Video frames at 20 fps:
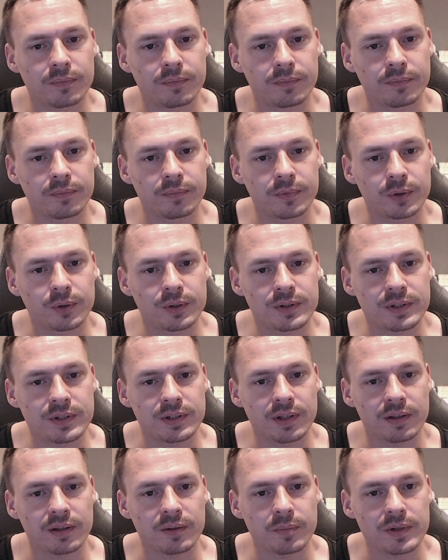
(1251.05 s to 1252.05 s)
you can see
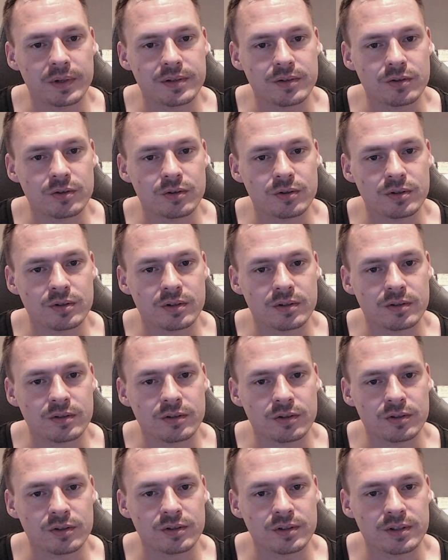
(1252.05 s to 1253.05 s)
that the messages
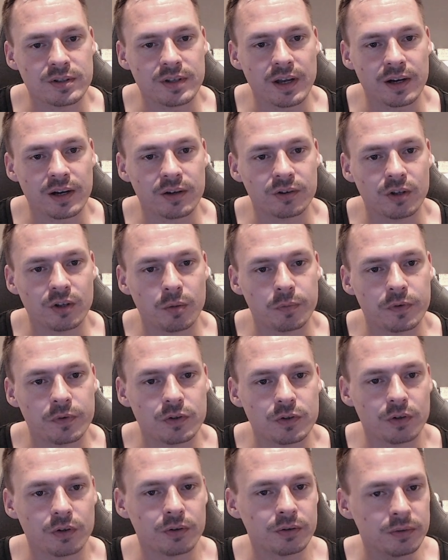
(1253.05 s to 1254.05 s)
just stack on top of each
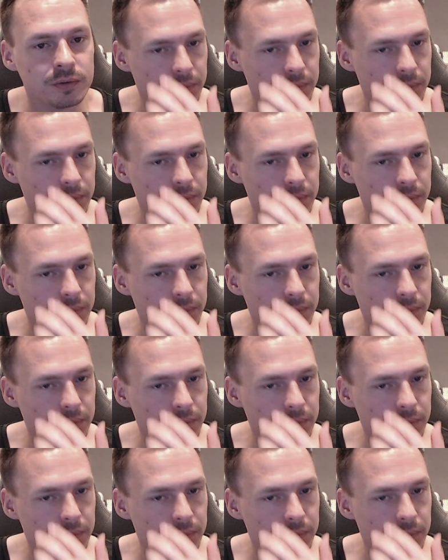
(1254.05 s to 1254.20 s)
other.